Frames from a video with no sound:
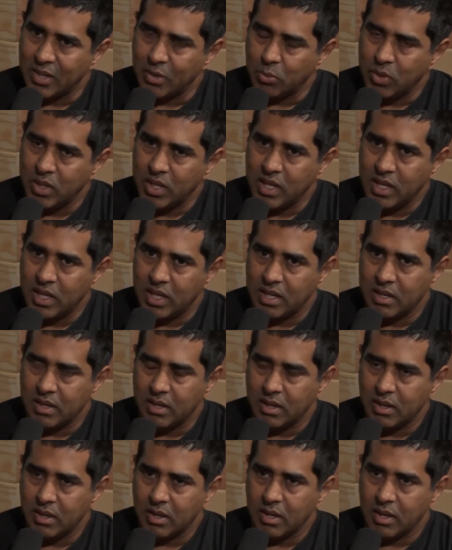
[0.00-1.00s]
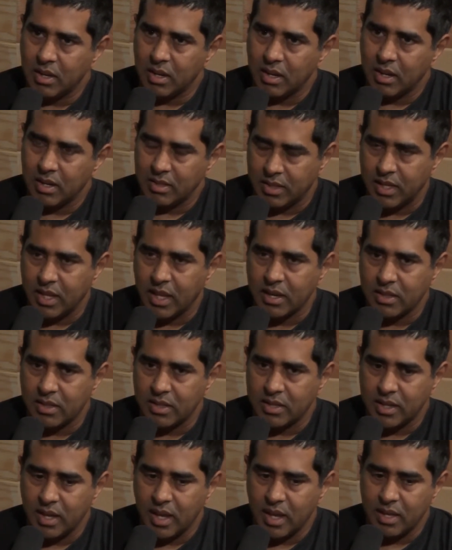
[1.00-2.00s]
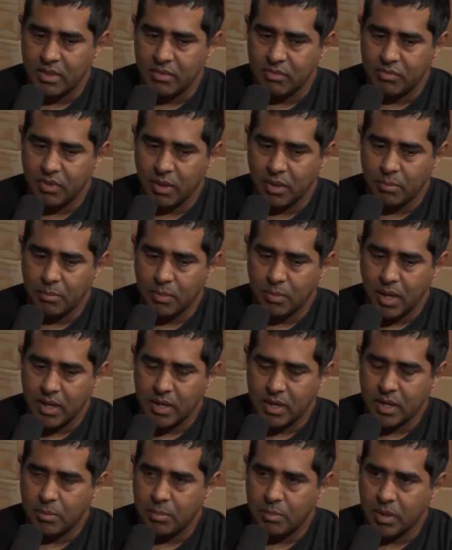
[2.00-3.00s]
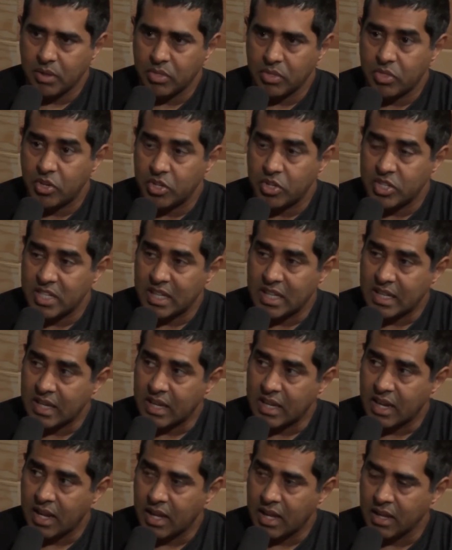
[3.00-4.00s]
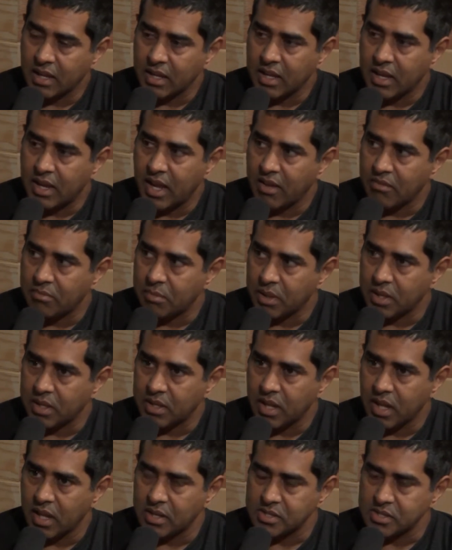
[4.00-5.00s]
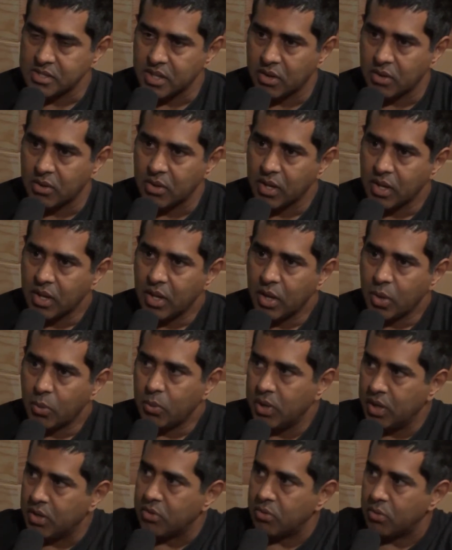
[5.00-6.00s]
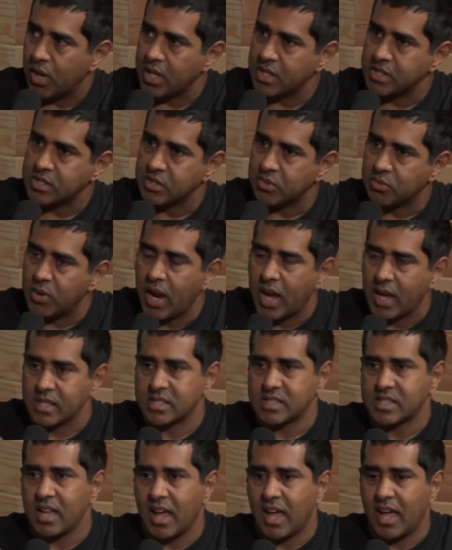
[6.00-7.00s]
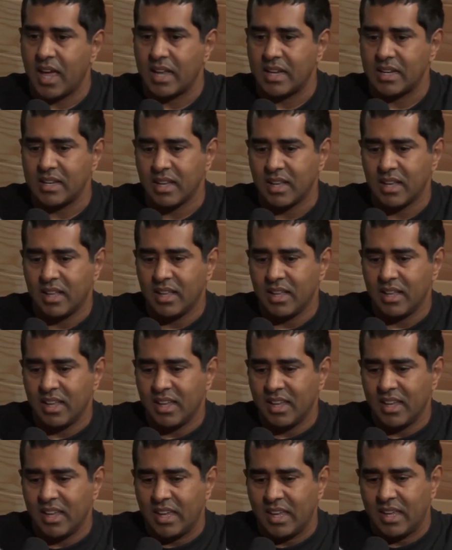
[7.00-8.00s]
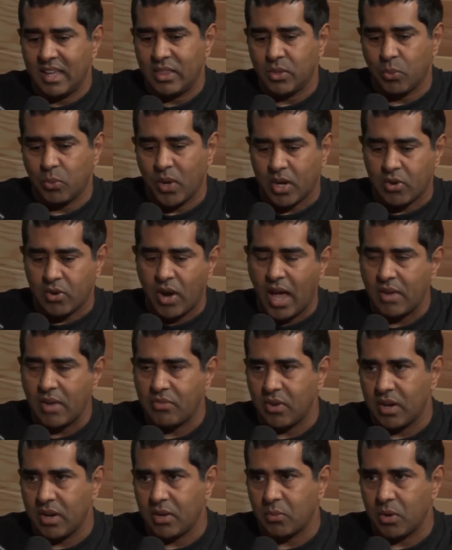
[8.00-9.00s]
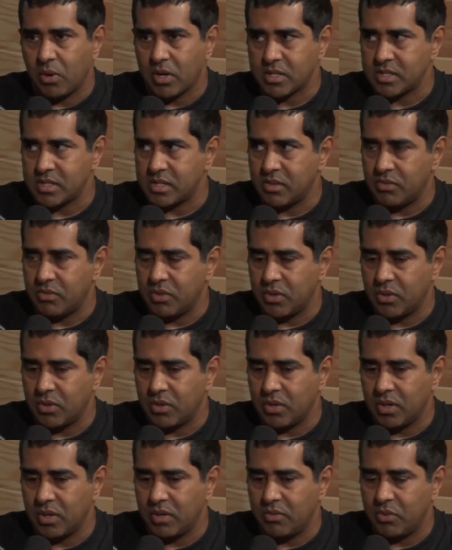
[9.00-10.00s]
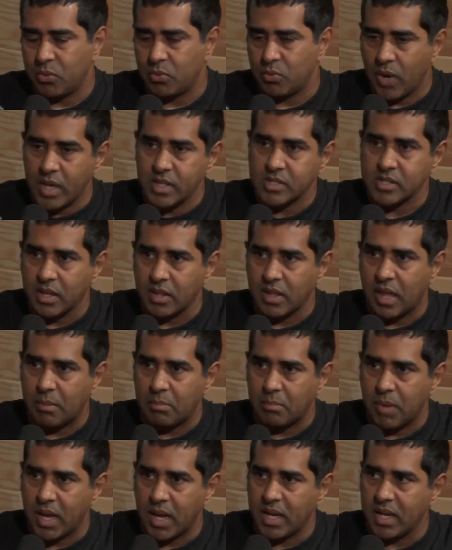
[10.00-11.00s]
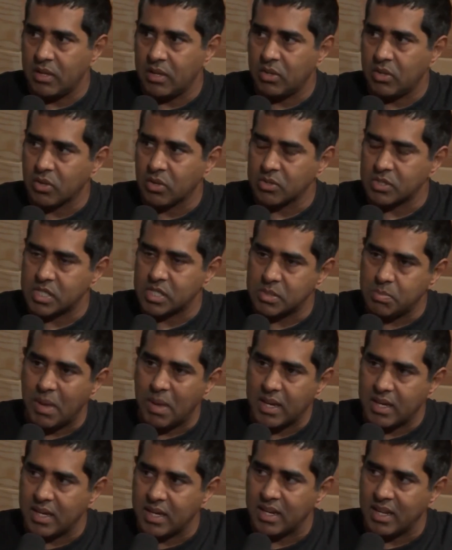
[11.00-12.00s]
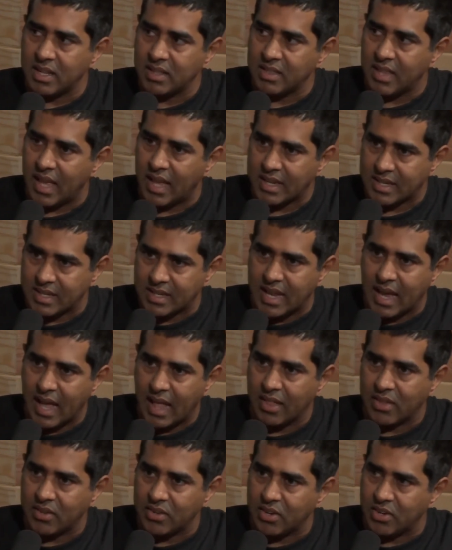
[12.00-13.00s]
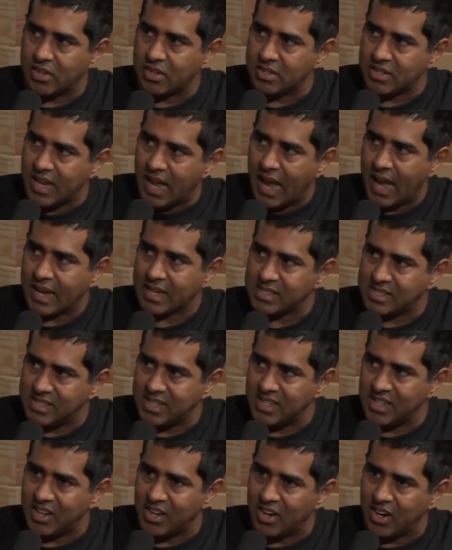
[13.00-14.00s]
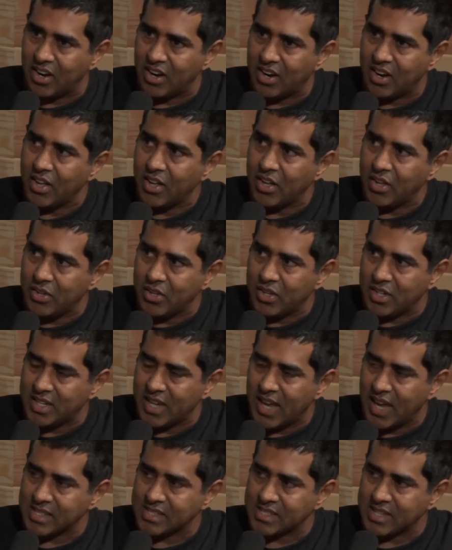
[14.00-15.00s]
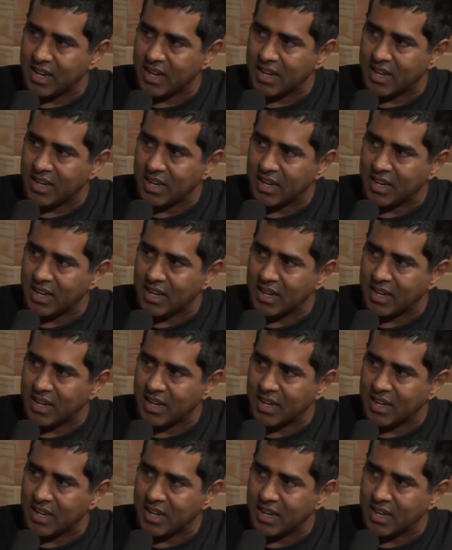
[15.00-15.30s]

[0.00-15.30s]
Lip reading: needed at the end of the day, the film ended up being $13.5 million. So we needed to raise the rest, And the way crowdfunding works is if you raise all that money and you don't spend it in that calendar tax year, you get taxed on it.